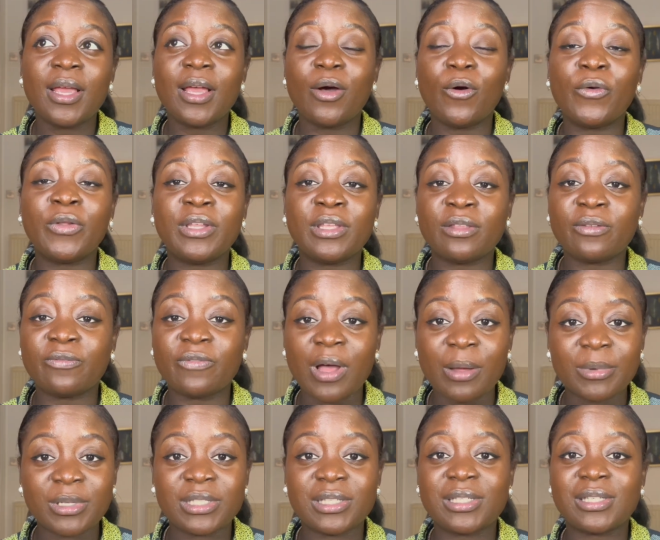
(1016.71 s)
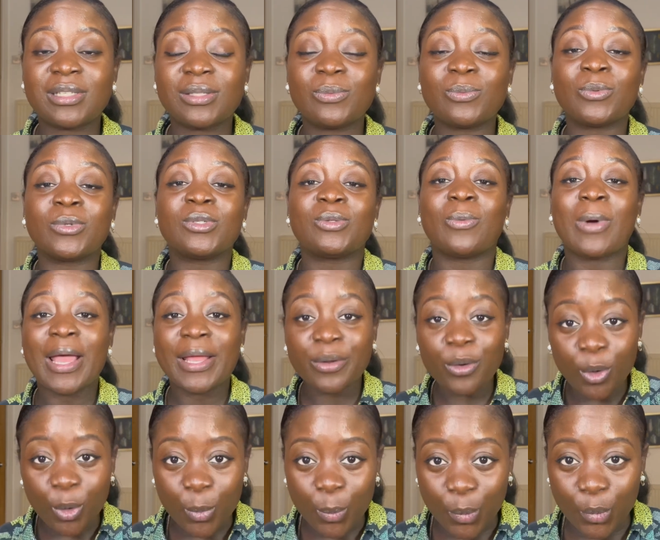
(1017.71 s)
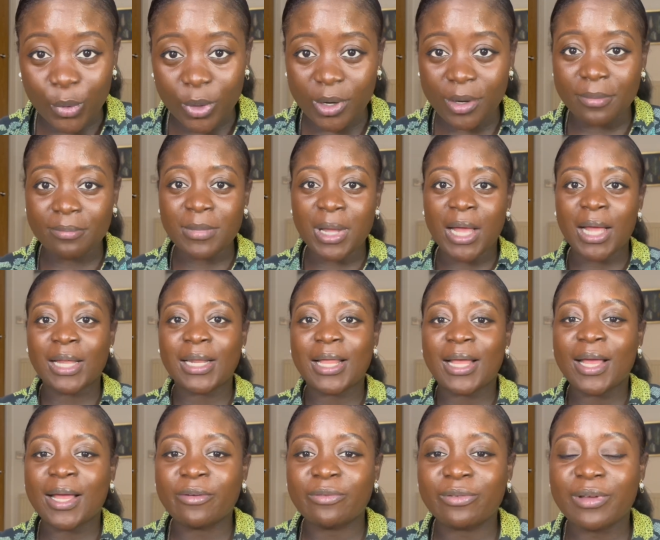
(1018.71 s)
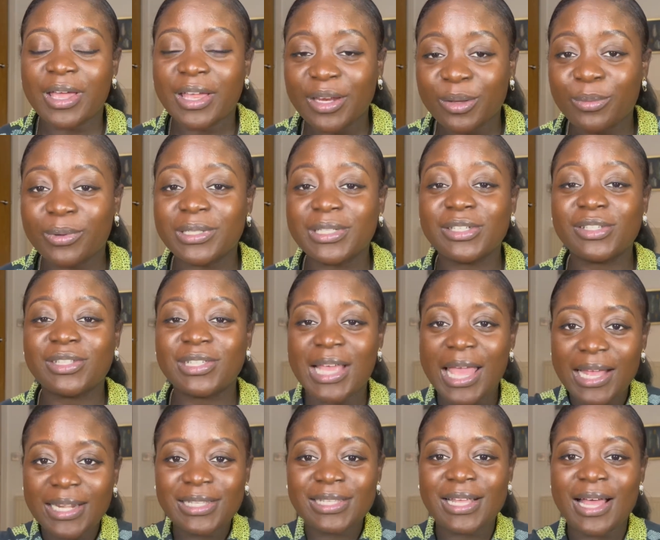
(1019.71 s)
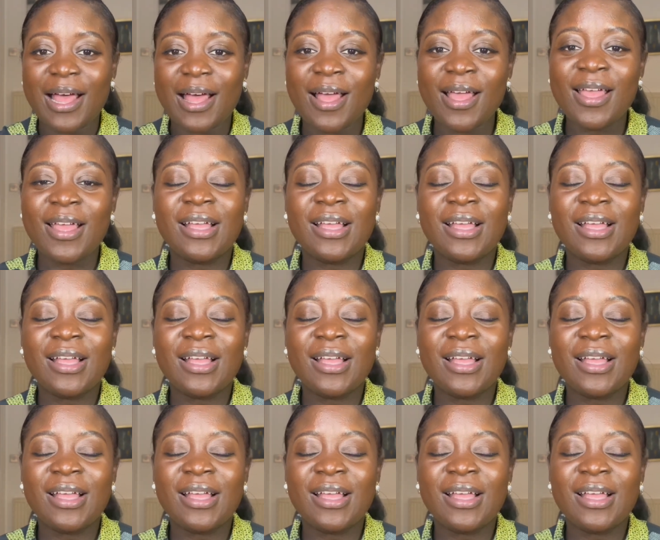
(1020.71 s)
Only the pharmacist was wide open, bagada, for anybody to enter.